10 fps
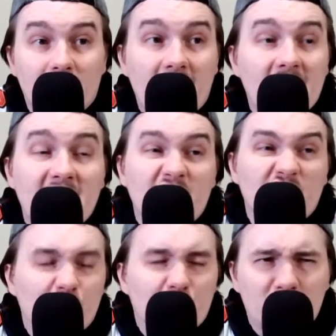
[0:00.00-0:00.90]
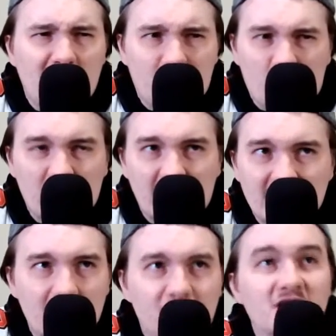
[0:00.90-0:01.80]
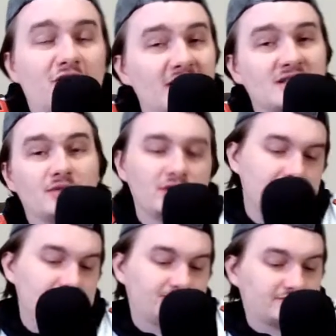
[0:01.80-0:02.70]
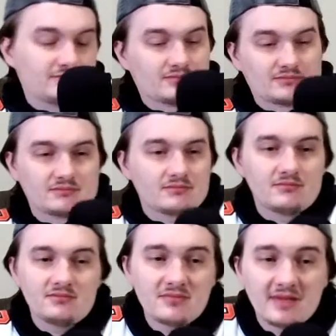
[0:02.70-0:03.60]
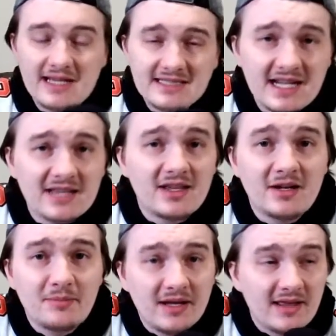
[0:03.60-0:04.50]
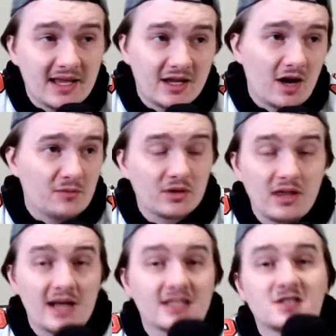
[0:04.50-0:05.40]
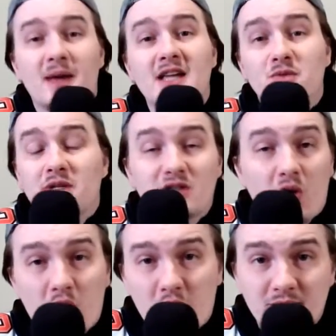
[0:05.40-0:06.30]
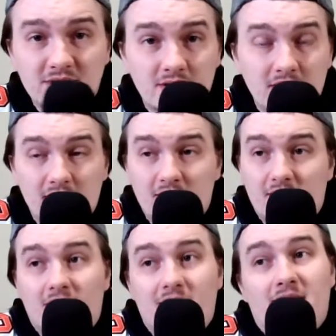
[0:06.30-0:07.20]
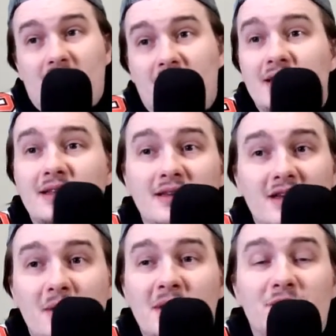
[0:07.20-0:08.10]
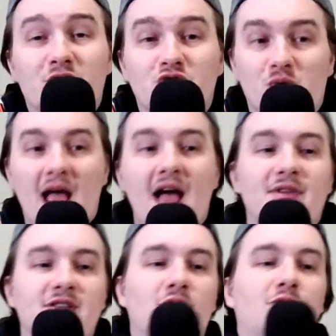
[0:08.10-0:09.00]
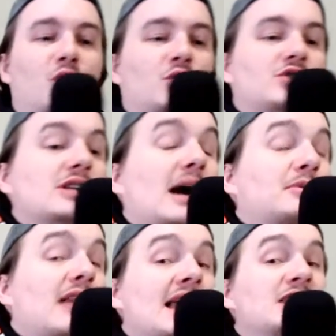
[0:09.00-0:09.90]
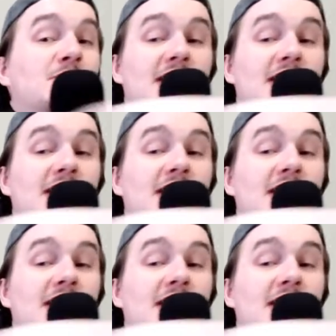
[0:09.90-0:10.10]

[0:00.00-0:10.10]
and he can shoot that ball, goddamn. But defensively, he's an athletic big that can cover a lot of space with his arms. And coming out the draft, it's unfortunate. I'm glad he's